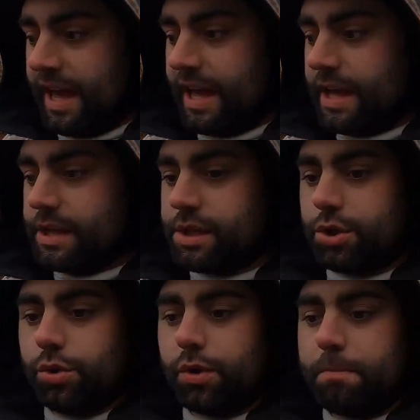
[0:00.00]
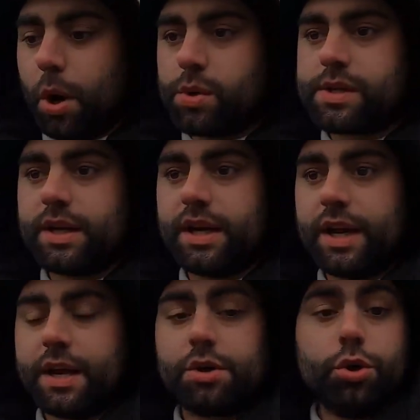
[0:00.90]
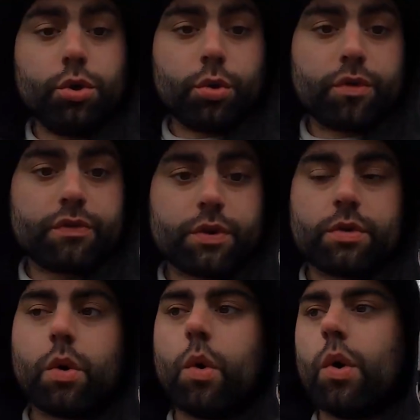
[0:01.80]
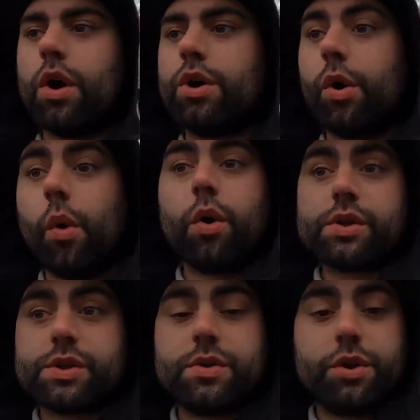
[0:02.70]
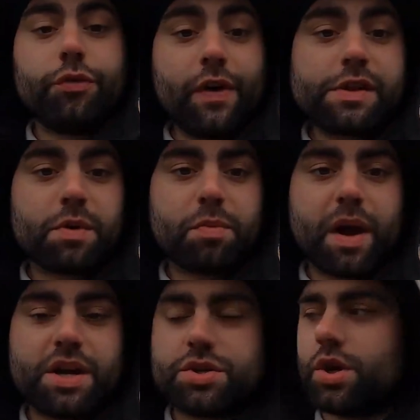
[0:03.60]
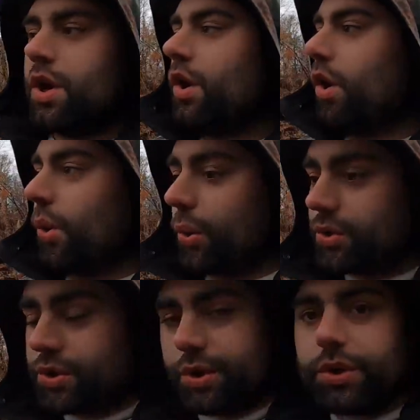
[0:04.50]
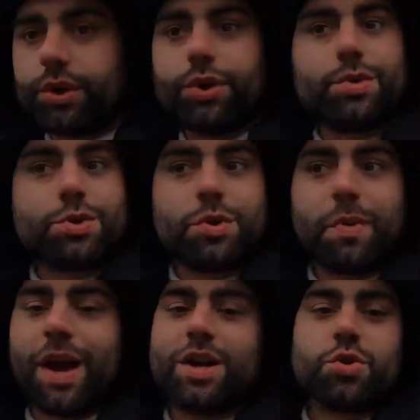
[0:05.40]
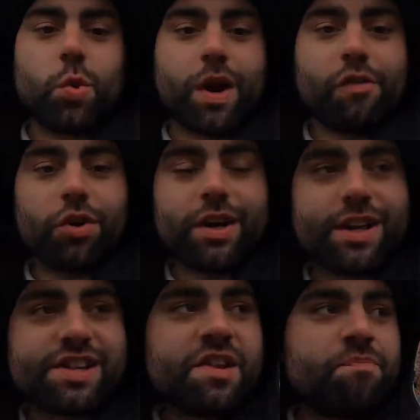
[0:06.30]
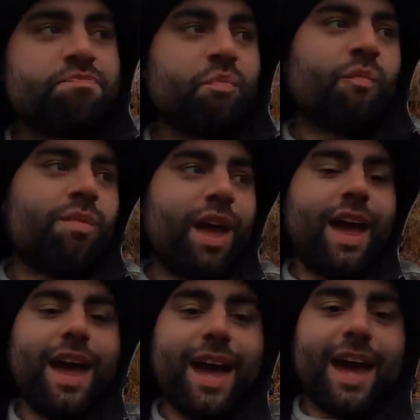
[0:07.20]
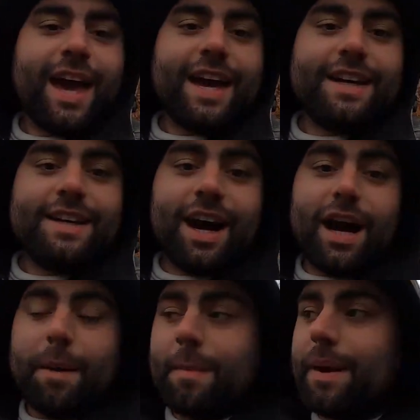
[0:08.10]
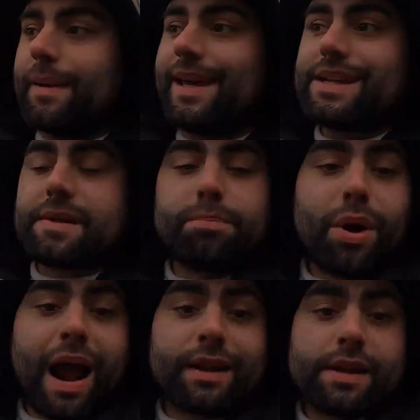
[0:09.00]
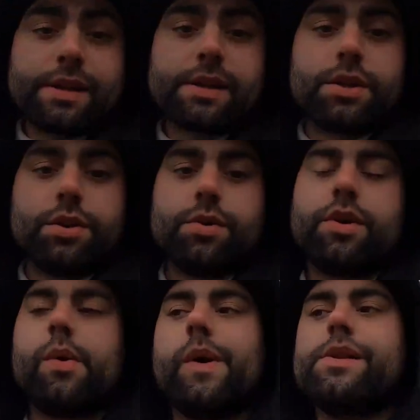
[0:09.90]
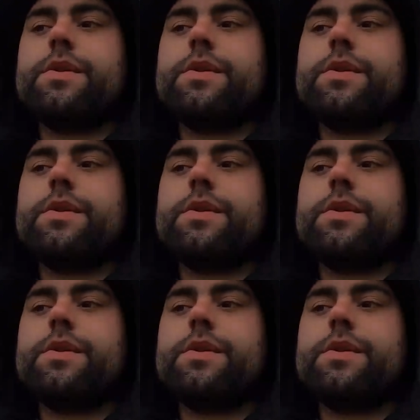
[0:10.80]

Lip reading: is you can post it in a Google review or to your Facebook page or to your YouTube page or whatever it is. and get some practice. You're going